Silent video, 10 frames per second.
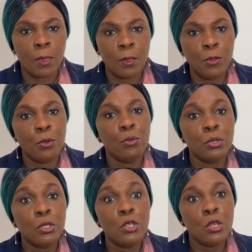you
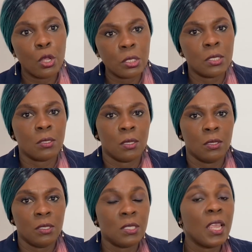would not
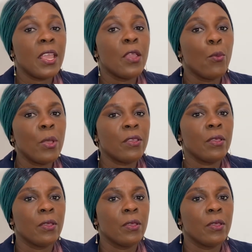stay away